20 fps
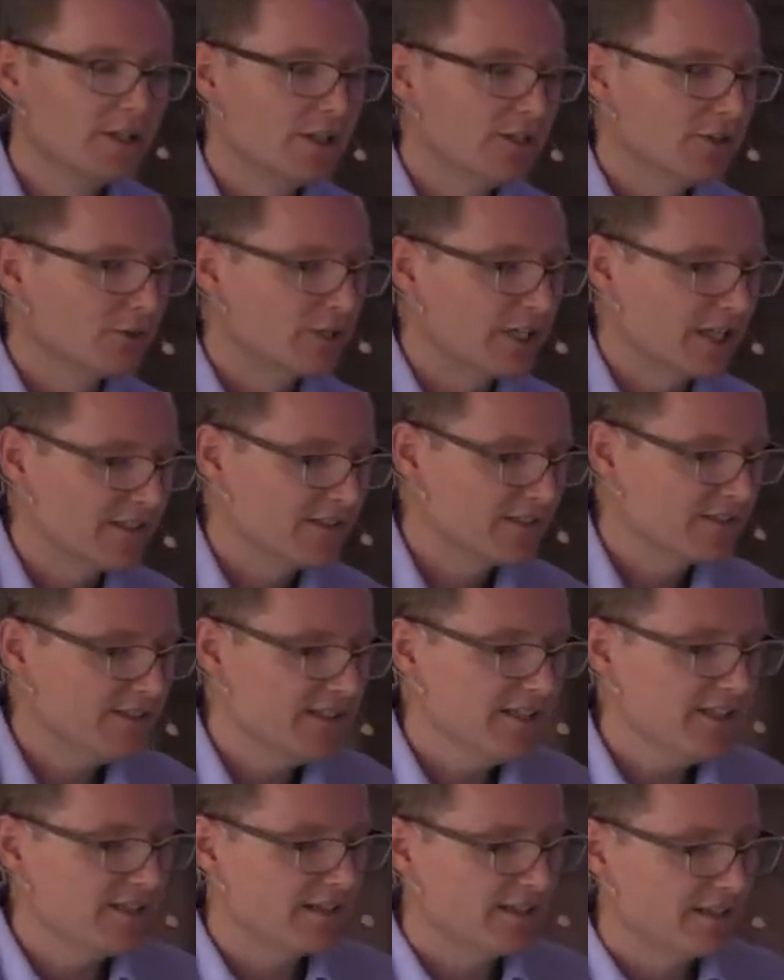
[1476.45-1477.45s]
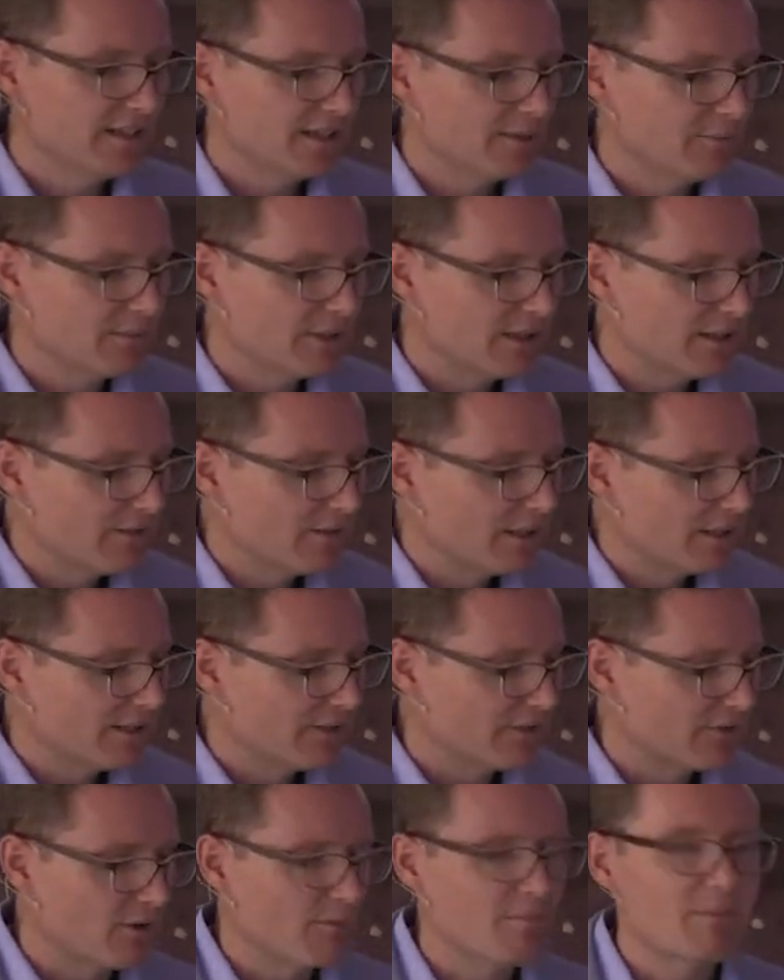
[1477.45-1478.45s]
you can see a
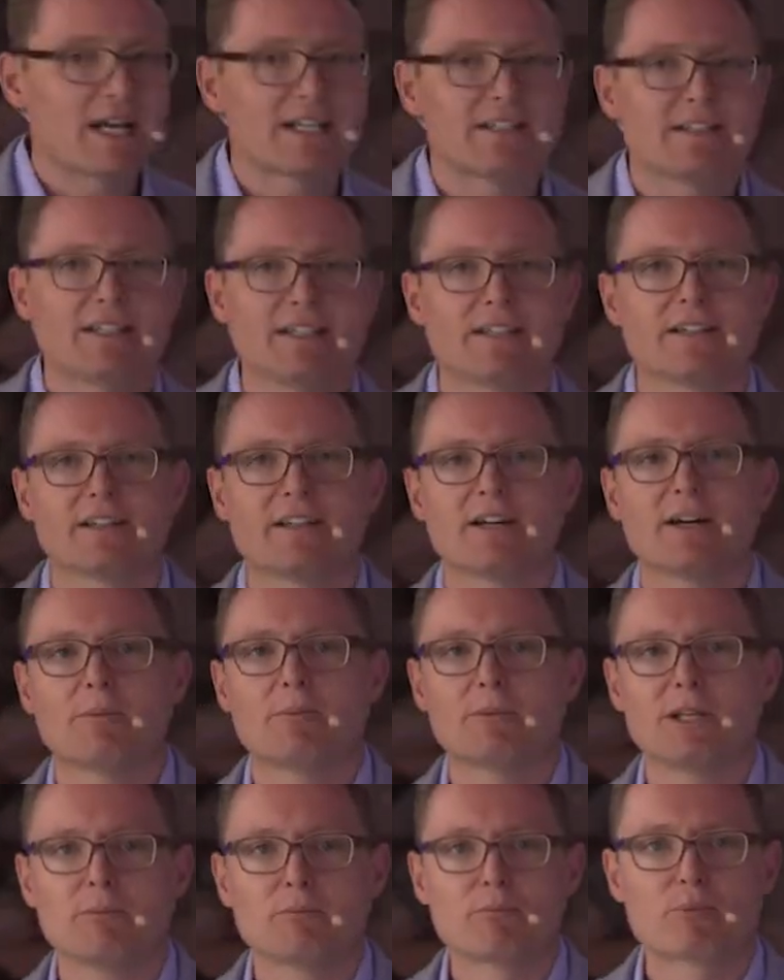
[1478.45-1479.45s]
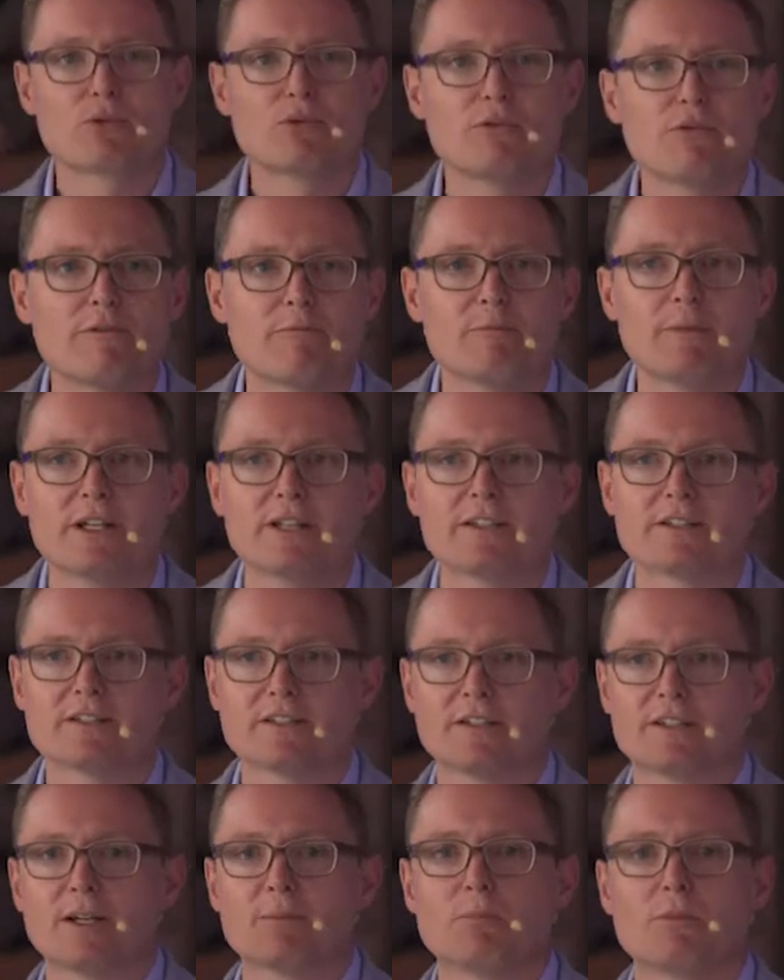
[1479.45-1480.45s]
dramatic improvement
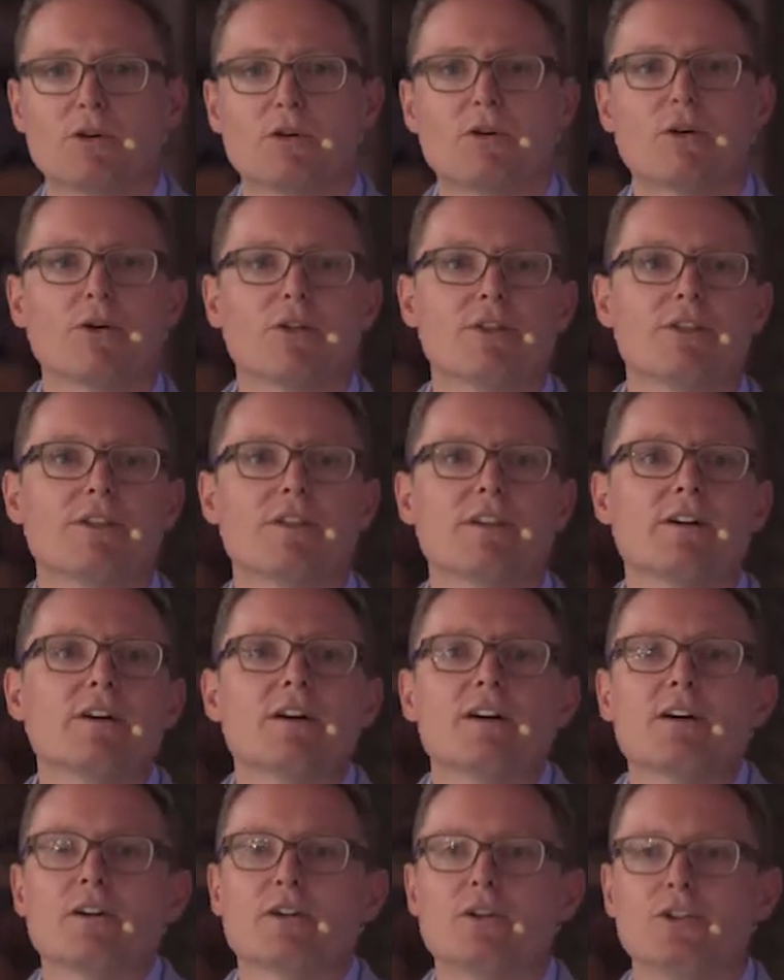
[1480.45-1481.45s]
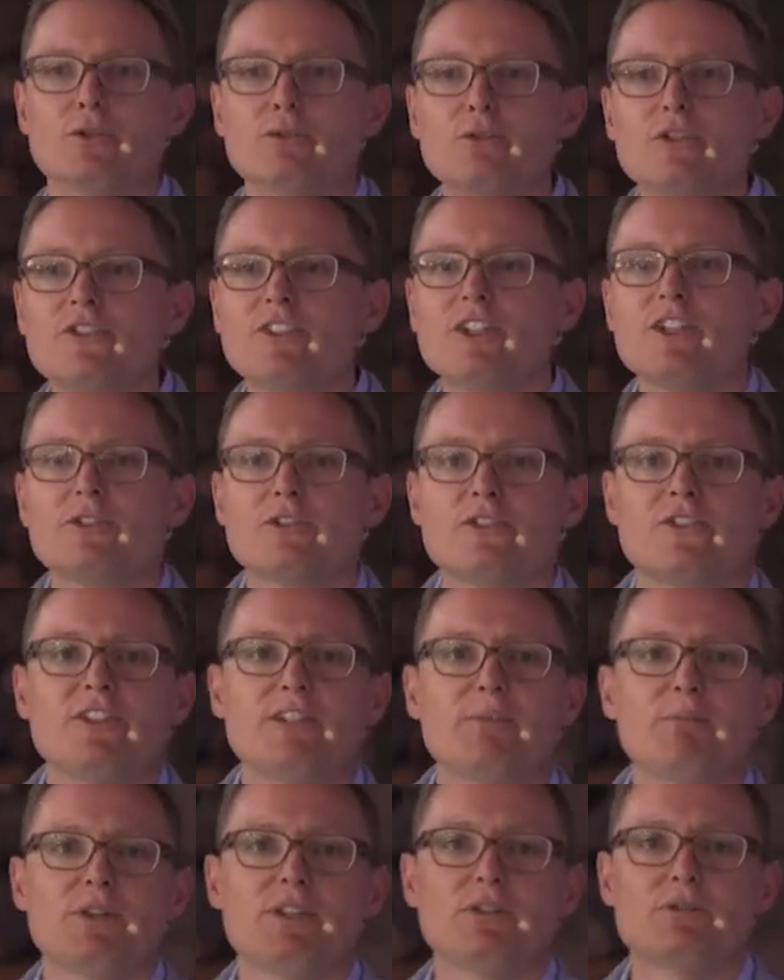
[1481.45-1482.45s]
on using your
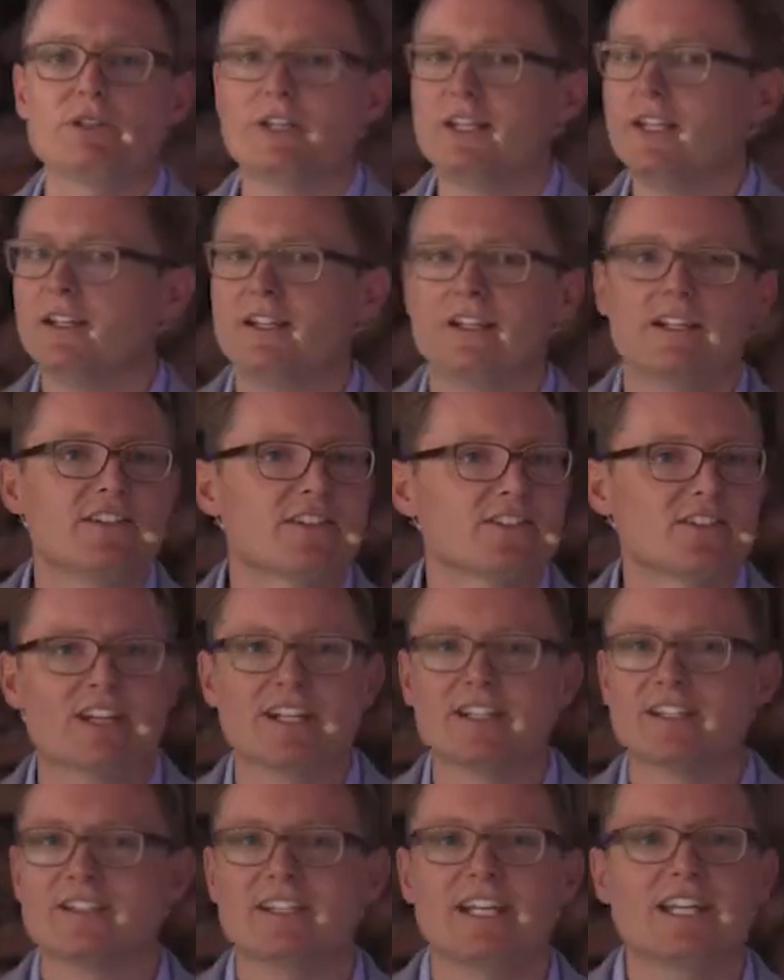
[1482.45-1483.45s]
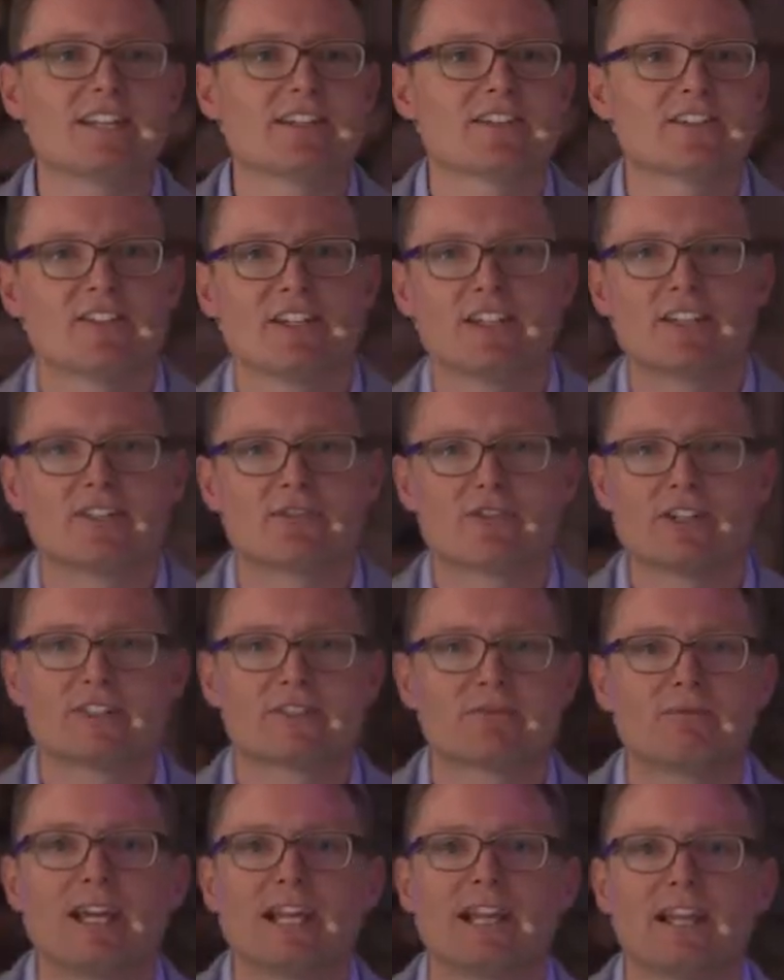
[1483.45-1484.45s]
CPU inside a data center
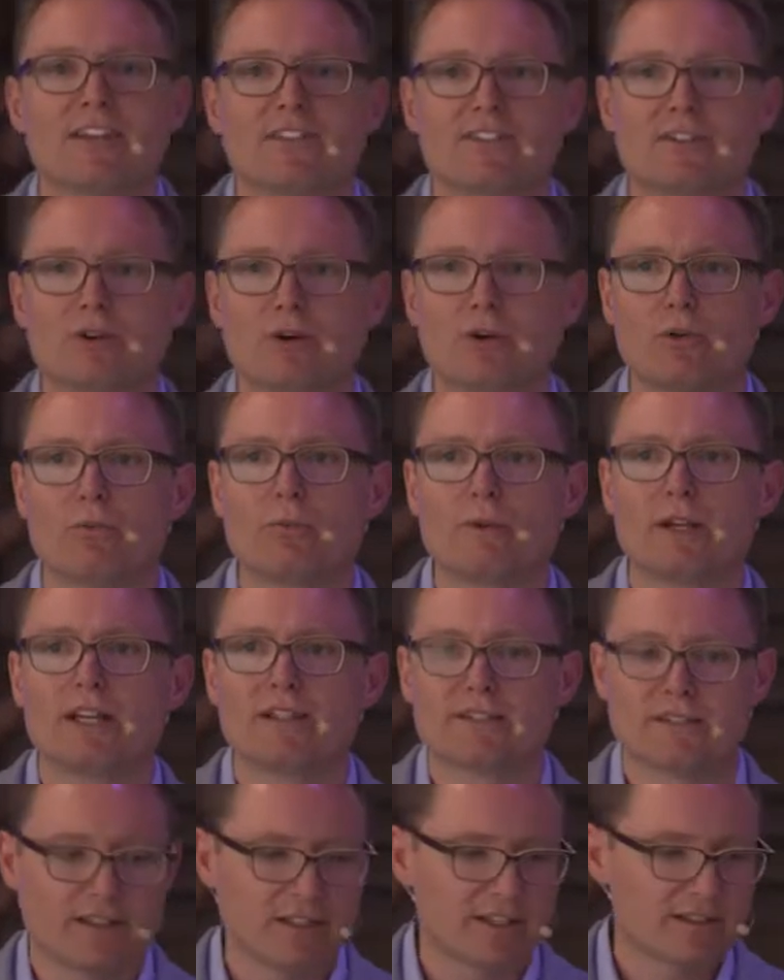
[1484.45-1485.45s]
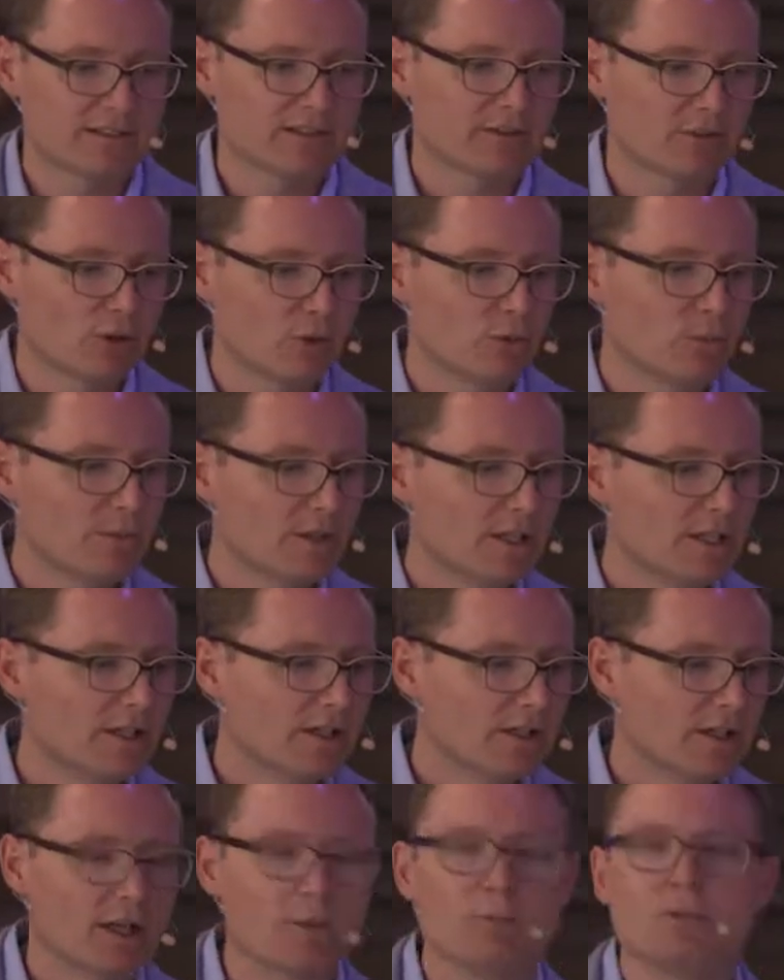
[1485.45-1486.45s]
as well as at home
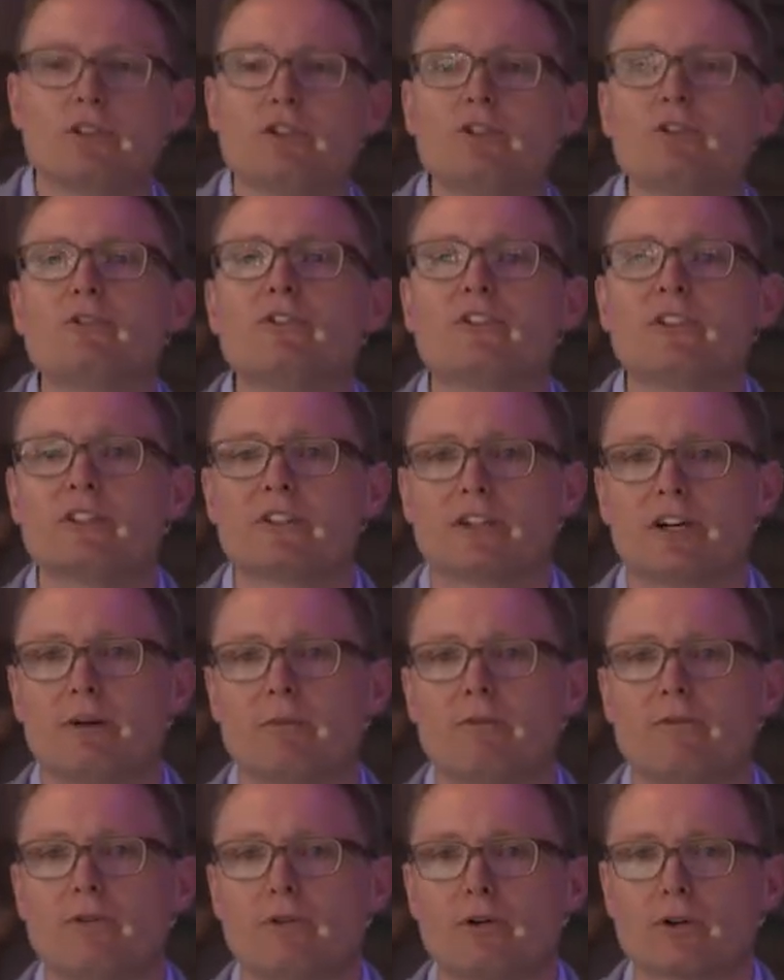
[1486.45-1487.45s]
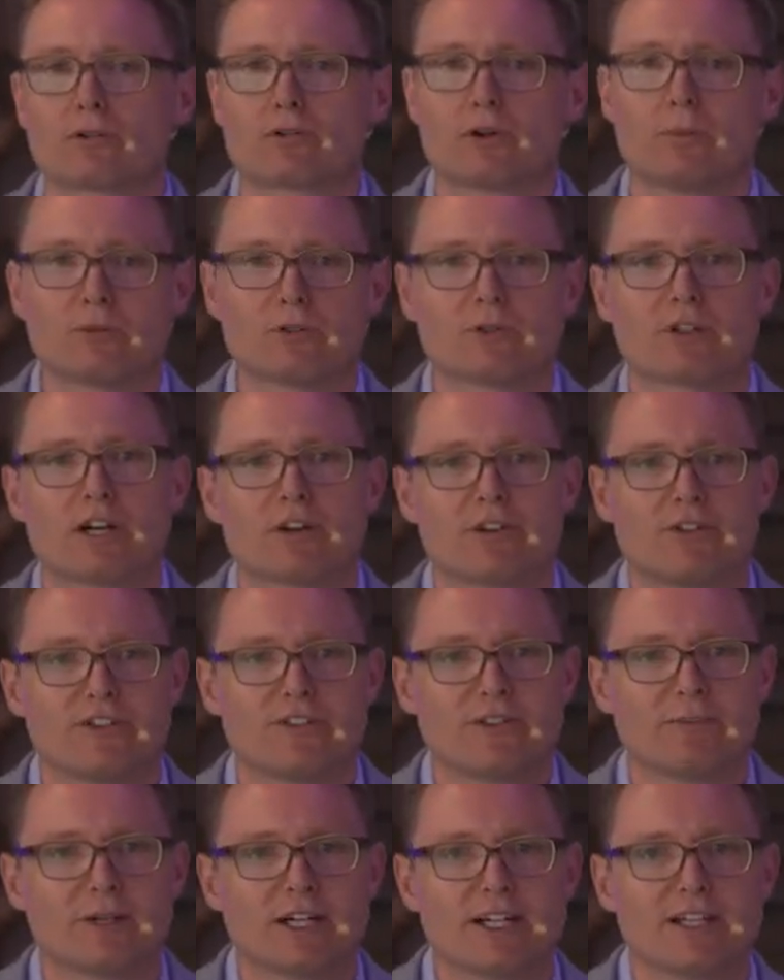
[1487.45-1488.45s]
to use it for
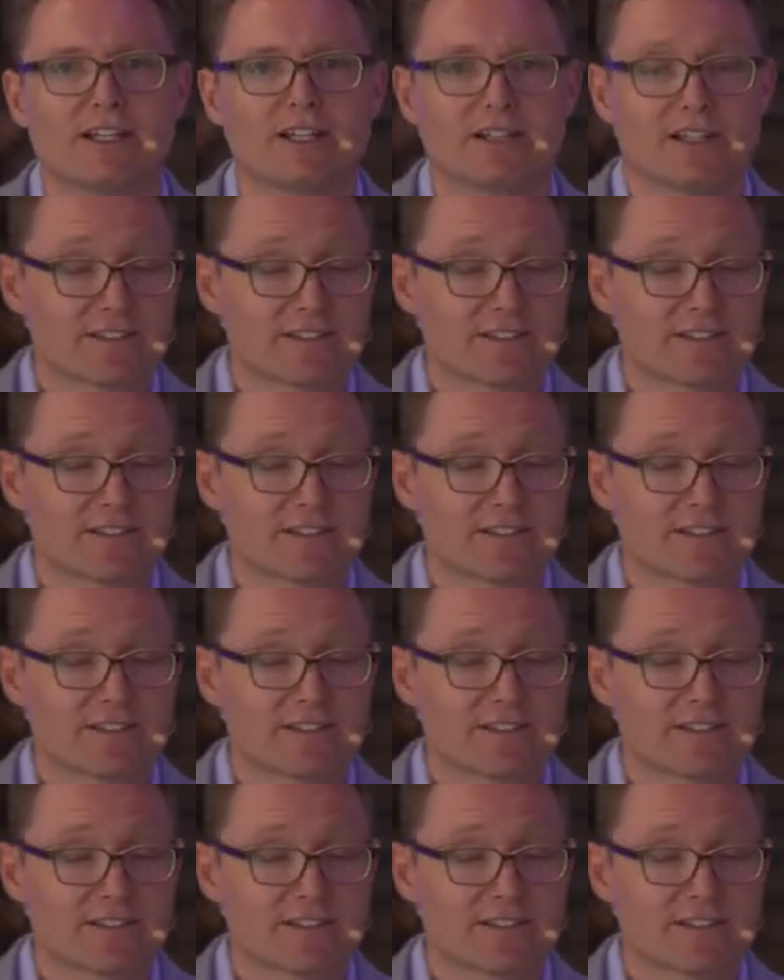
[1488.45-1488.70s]
cryptocurrency mining.